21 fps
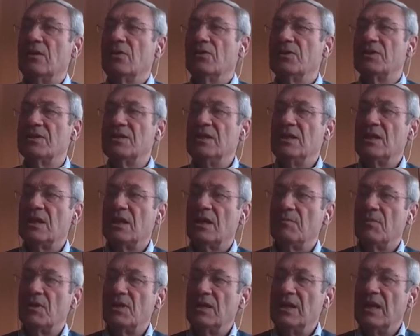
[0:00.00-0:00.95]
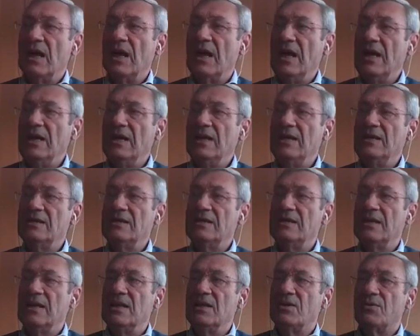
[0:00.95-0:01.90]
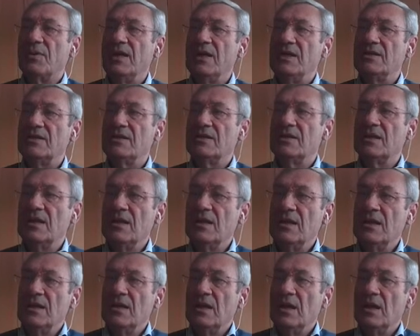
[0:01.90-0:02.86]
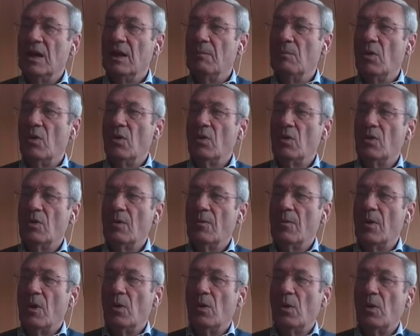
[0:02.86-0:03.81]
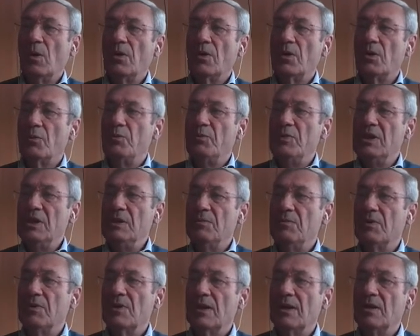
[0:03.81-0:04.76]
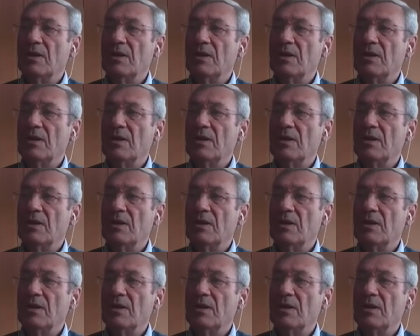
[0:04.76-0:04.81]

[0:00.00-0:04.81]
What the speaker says: Considerably High Incident Rates Among Older People.